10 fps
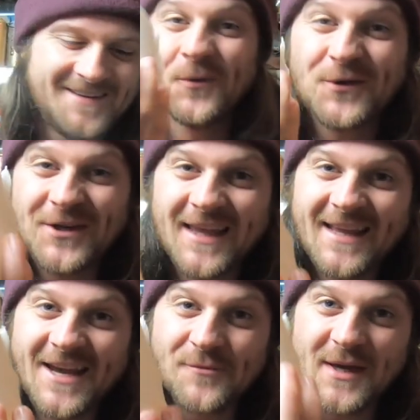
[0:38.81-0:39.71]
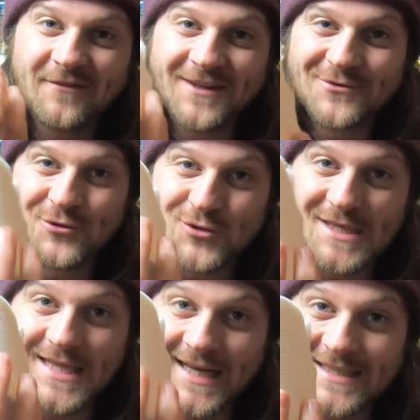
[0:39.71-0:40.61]
We're going to learn how to make a video
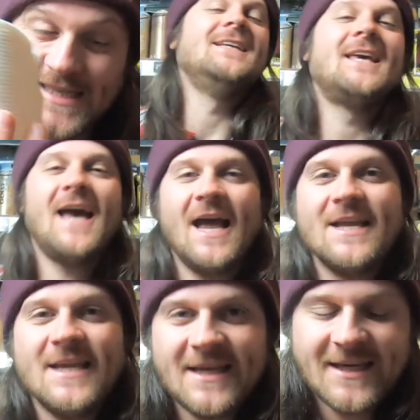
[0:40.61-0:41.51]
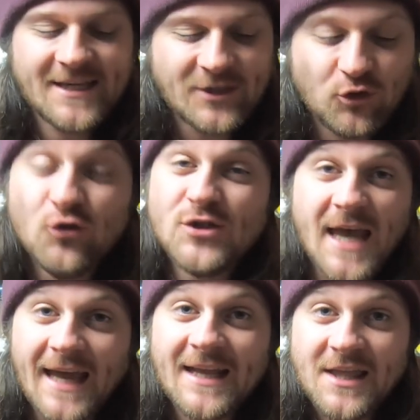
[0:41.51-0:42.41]
using this. You can use
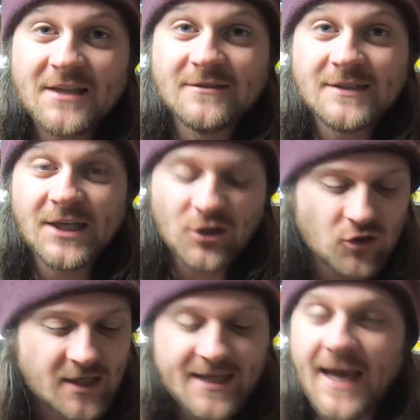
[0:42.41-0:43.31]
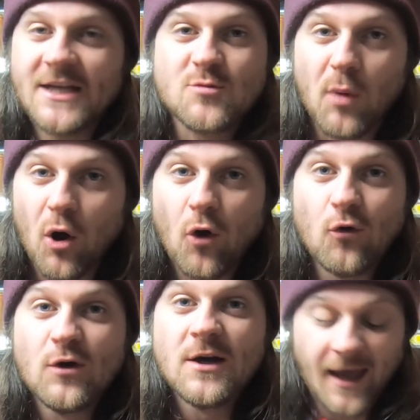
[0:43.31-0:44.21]
anything. You can use a tennis
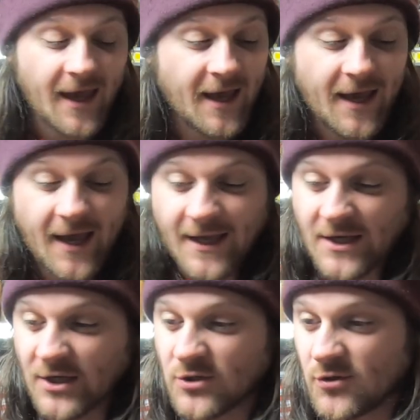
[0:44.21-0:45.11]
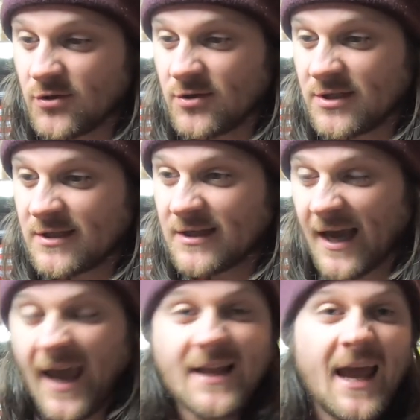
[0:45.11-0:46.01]
ball, you could use
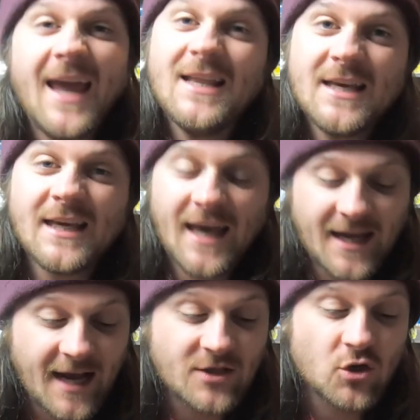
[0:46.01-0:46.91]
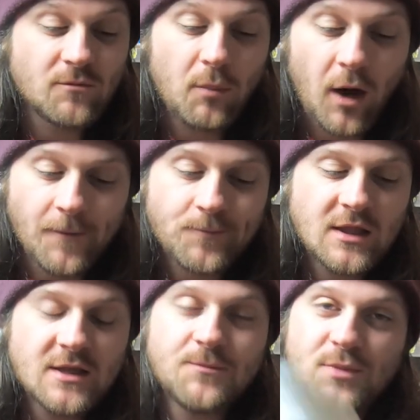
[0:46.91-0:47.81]
anything you can get your hands on, but
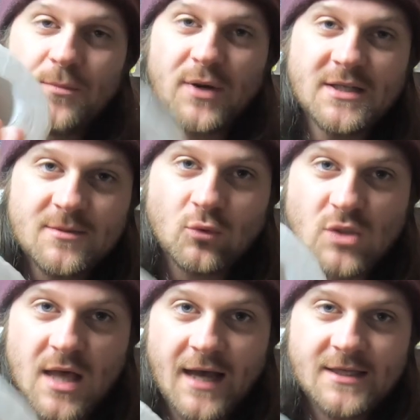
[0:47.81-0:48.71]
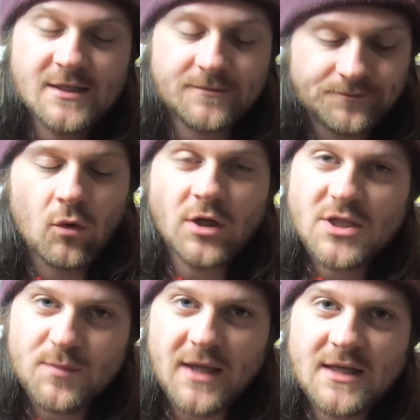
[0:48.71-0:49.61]
the principle's this. We're going to
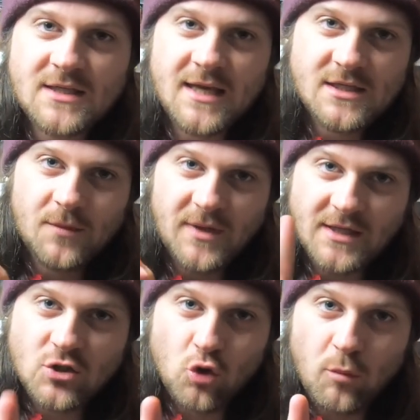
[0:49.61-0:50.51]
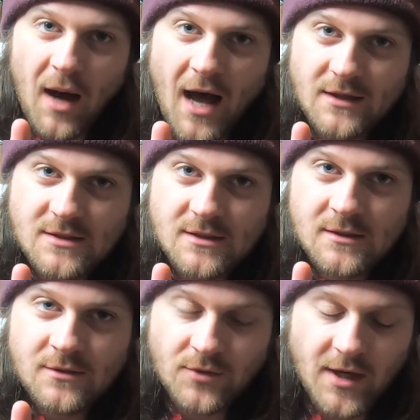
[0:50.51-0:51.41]
split this lesson up into two parts,
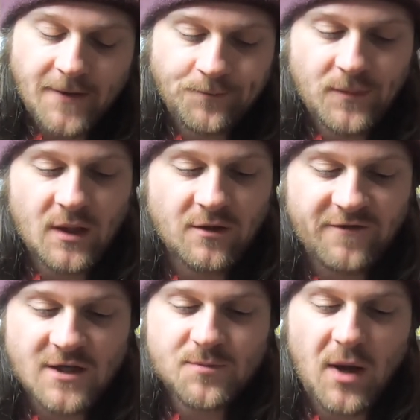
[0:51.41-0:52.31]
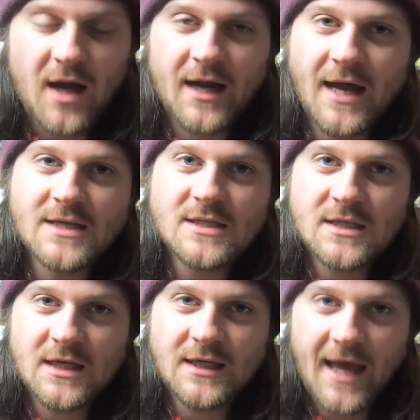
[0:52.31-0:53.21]
right? The first part is
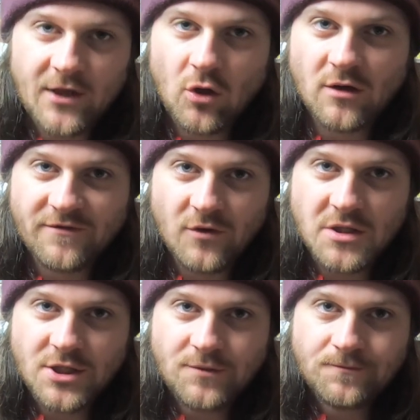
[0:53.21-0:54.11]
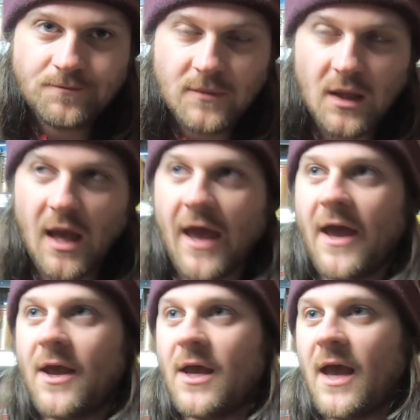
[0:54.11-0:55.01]
getting all our footage,
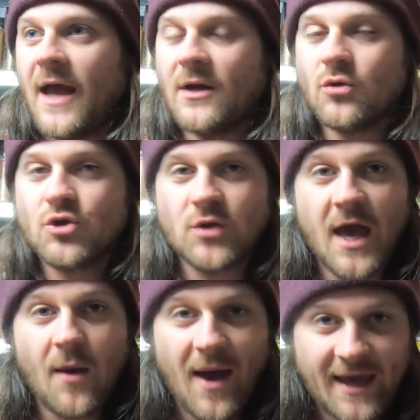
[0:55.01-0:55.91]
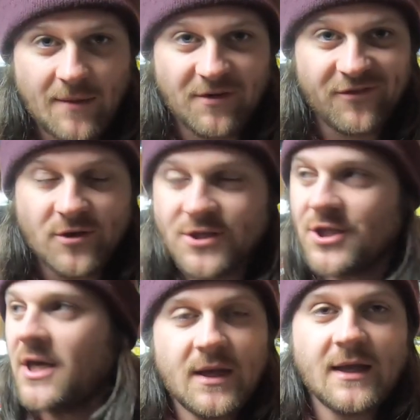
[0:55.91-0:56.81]
and I'll show you how I get my footage.
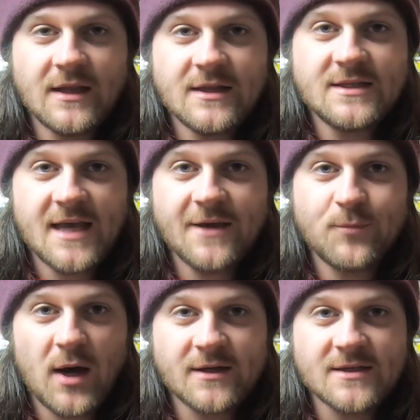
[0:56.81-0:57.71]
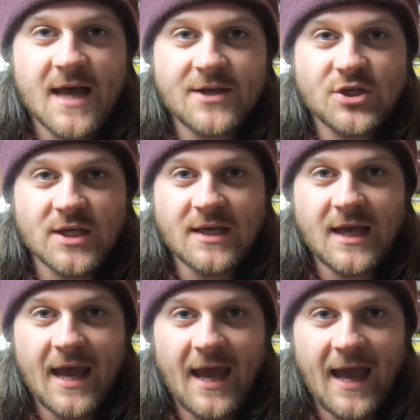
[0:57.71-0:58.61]
The second part is actually
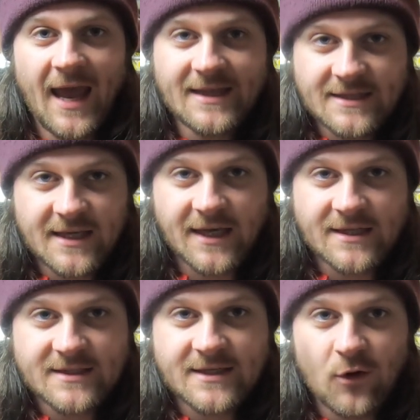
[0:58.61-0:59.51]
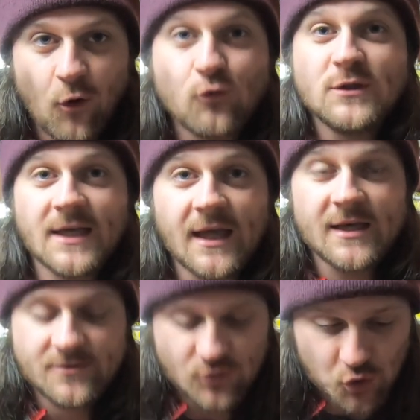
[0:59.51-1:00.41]
editing it all
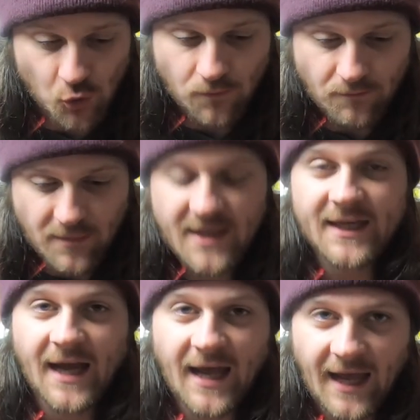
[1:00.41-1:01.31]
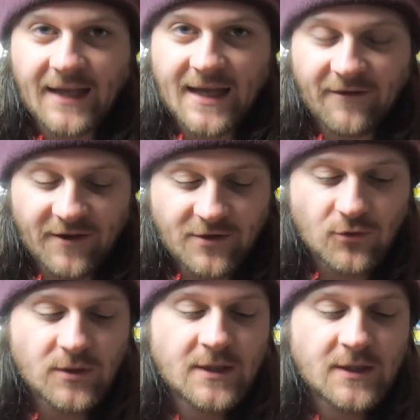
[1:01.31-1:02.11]
together, so making it into a video.